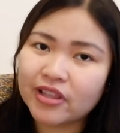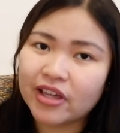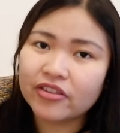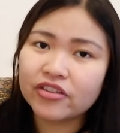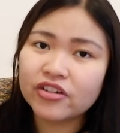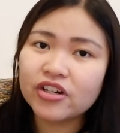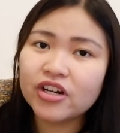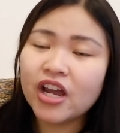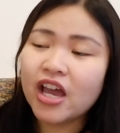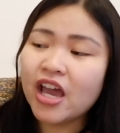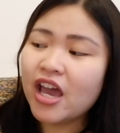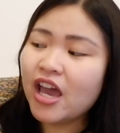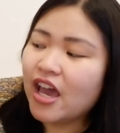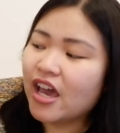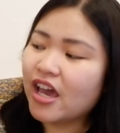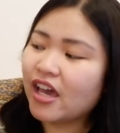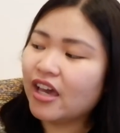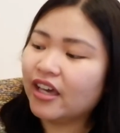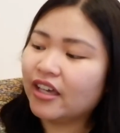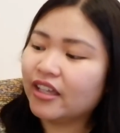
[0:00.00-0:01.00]
leather,
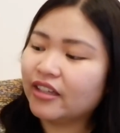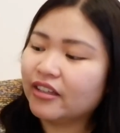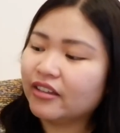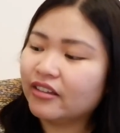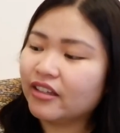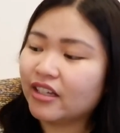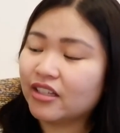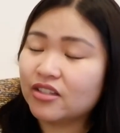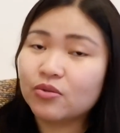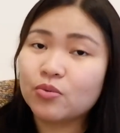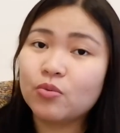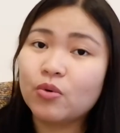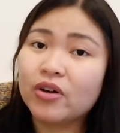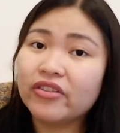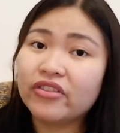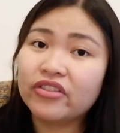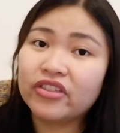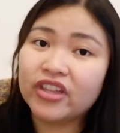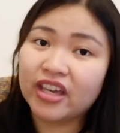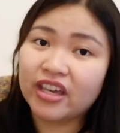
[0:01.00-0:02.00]
and that's
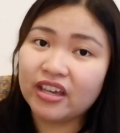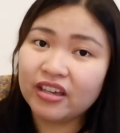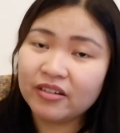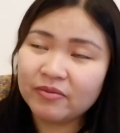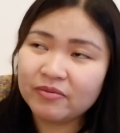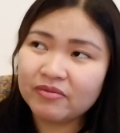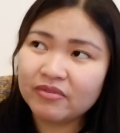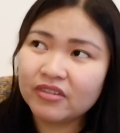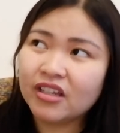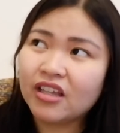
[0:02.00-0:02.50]
one thing